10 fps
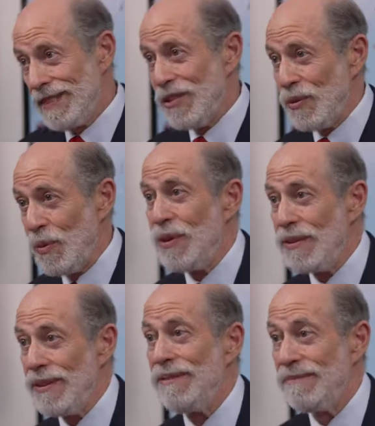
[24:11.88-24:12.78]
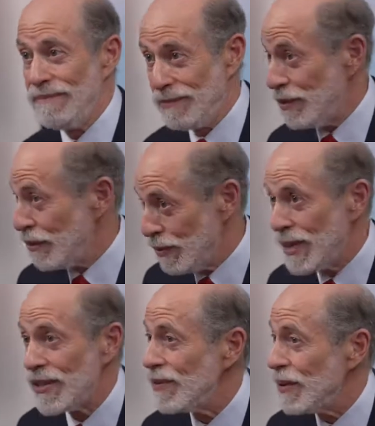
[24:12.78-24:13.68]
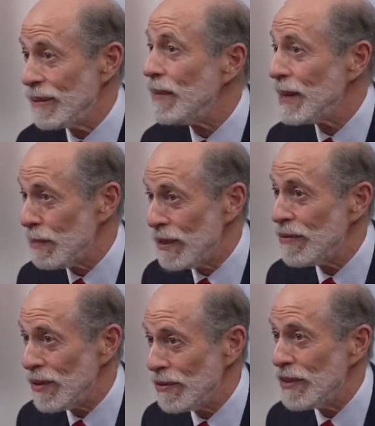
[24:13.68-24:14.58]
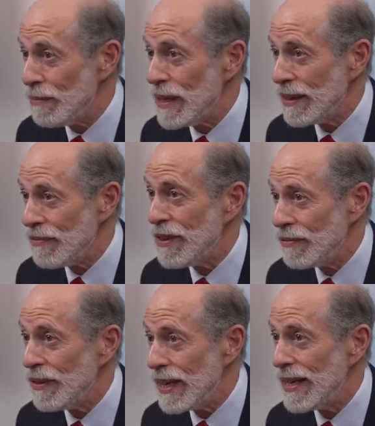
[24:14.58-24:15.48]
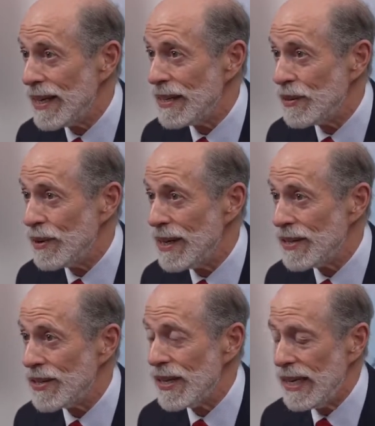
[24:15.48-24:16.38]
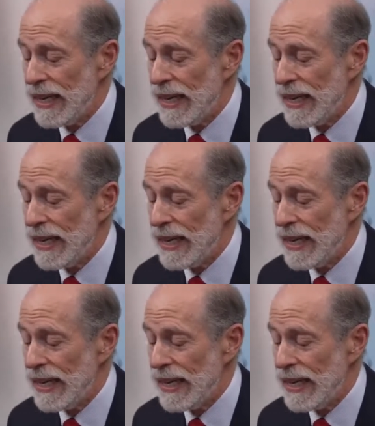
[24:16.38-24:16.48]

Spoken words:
is it worth it to risk what might be involved in being a faithful ally to us.